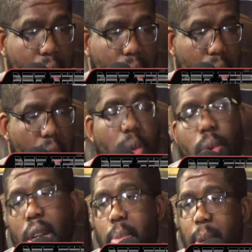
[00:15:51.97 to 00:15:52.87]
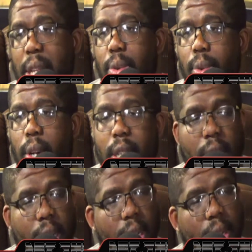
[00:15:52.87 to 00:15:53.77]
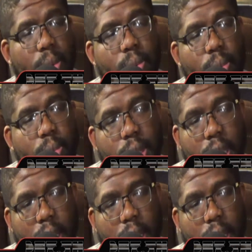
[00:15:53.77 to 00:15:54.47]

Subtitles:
you don't want to be the one to lose.